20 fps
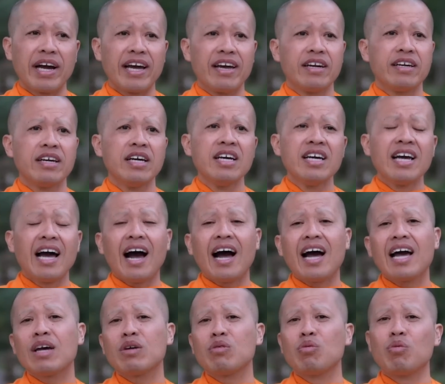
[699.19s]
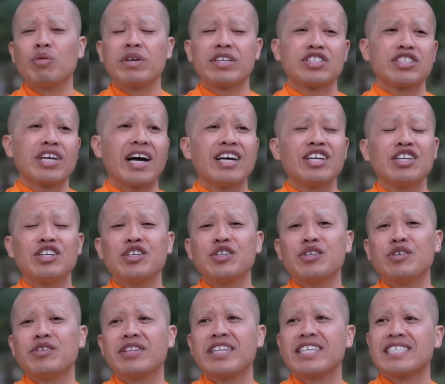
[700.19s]
And I wish I
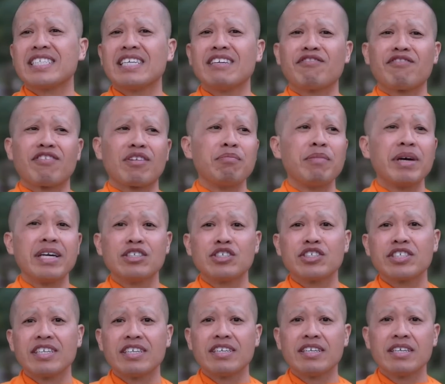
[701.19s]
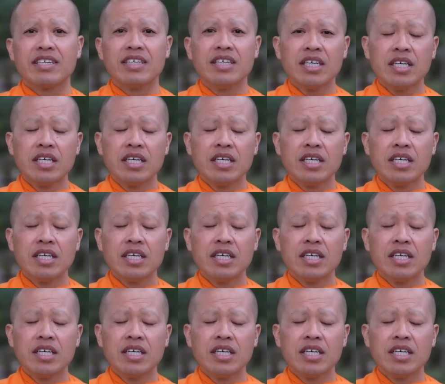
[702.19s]
knew this information